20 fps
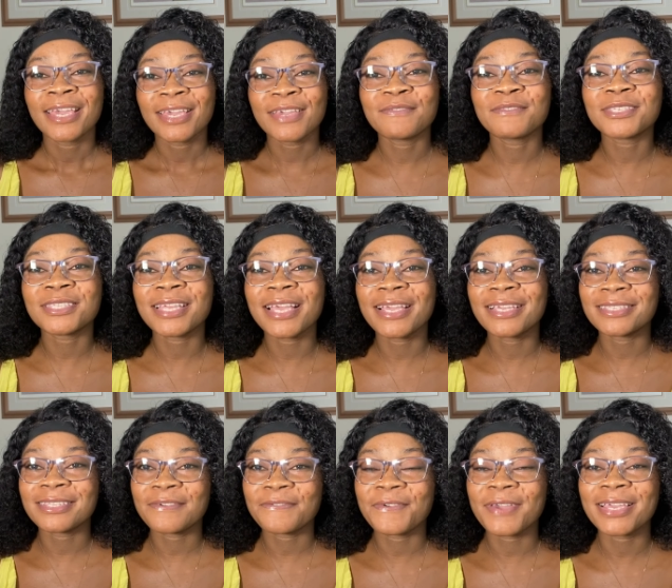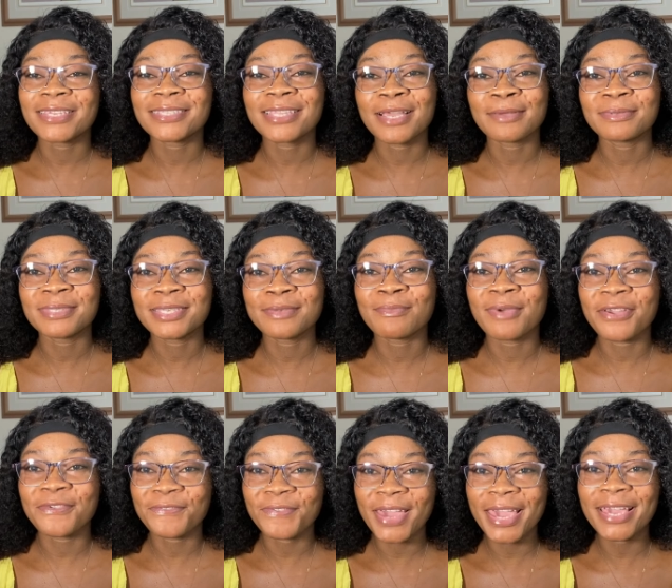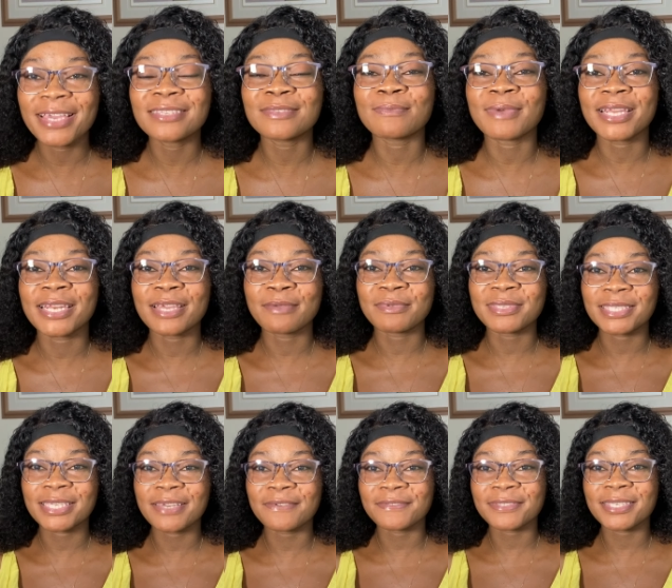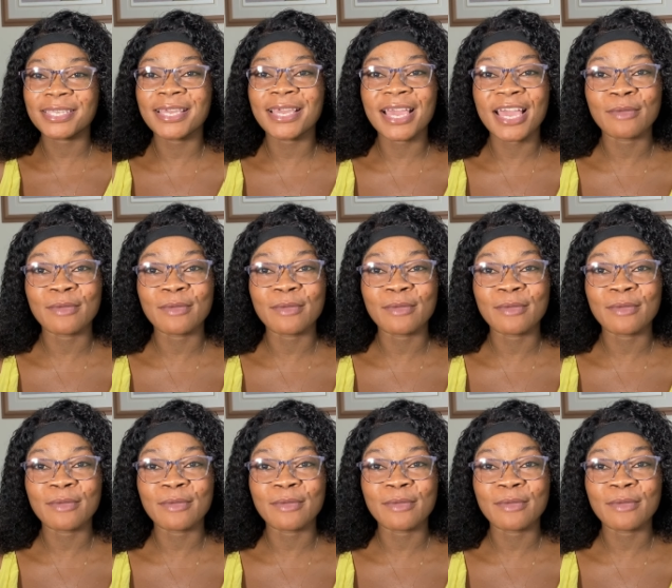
If today is the first time seeing my face, my name is Gifty.